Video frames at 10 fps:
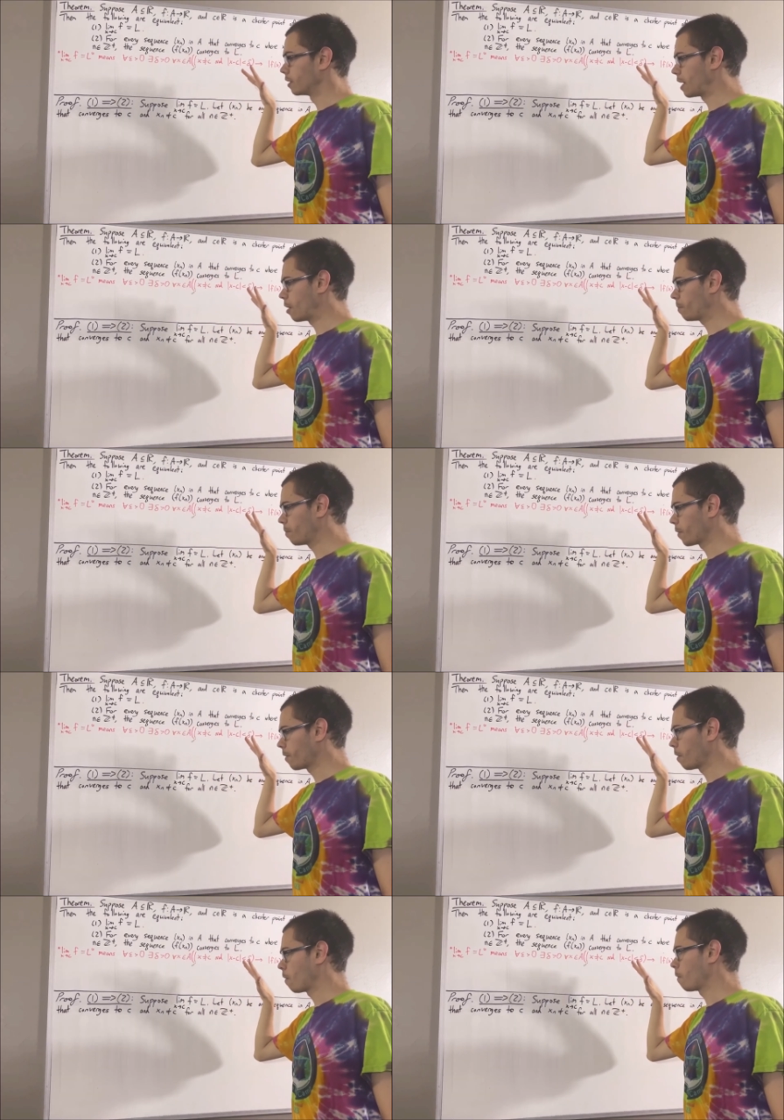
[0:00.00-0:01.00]
Now,
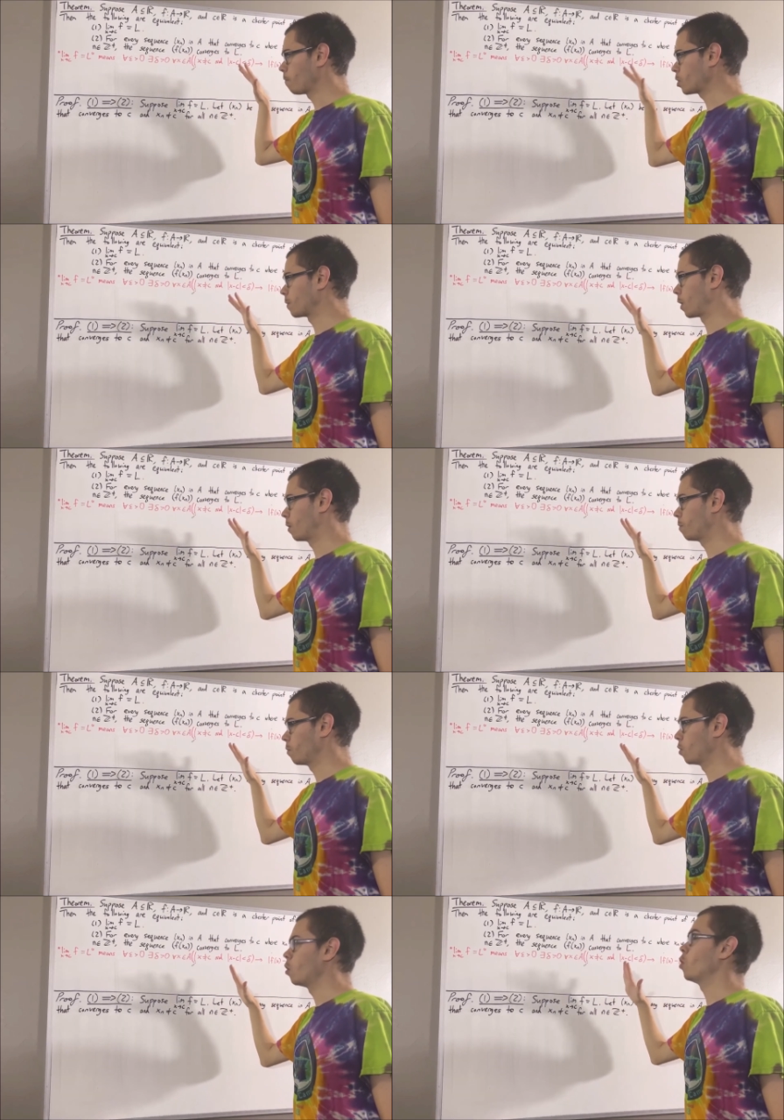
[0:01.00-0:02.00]
first of all,
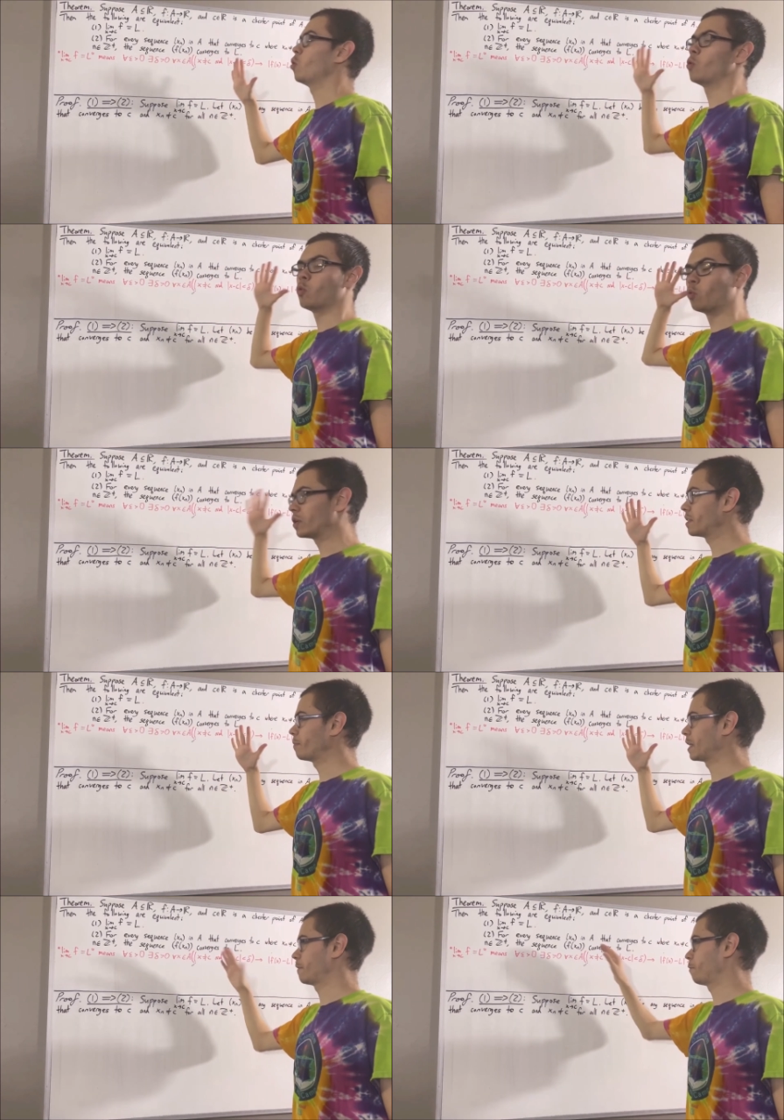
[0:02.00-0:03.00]
what does it
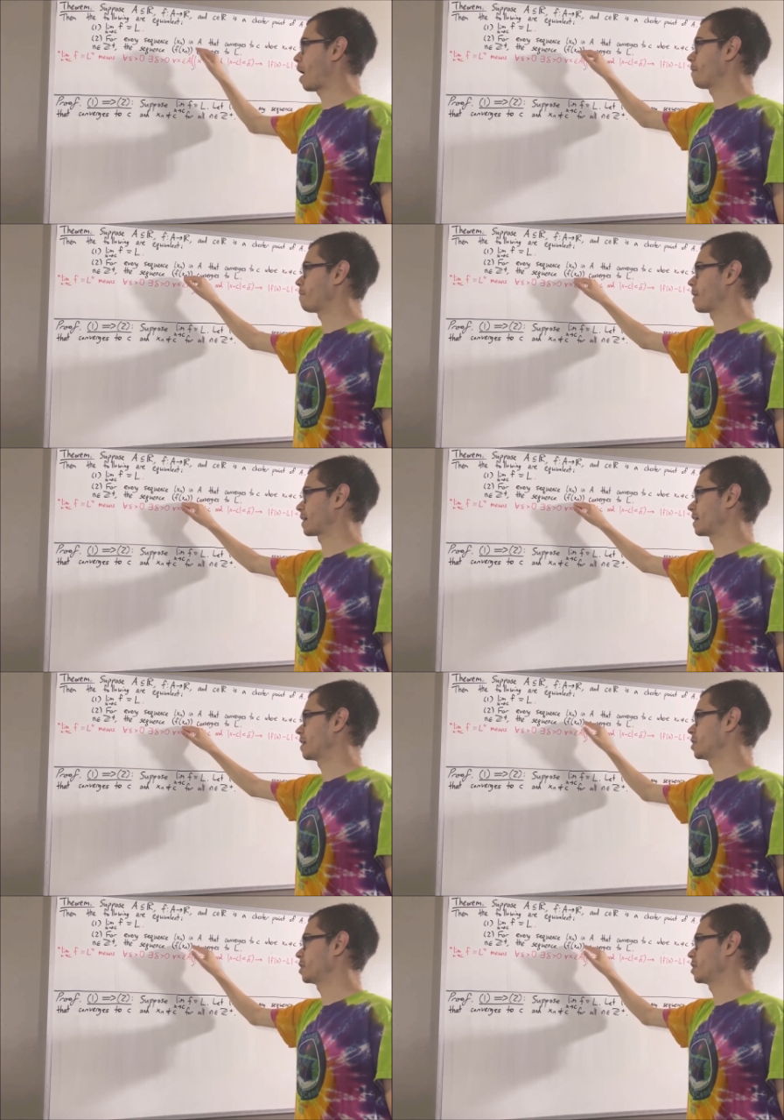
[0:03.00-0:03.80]
mean for f of xn